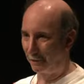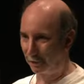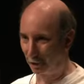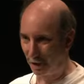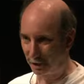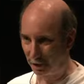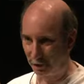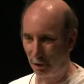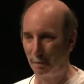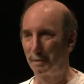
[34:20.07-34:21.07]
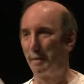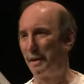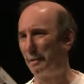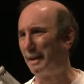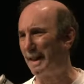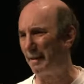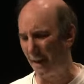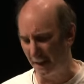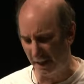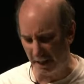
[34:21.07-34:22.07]
fluorescent tubes, but they really have
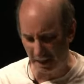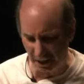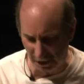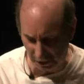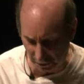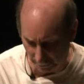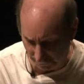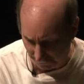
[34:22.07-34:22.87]
LEDs in them.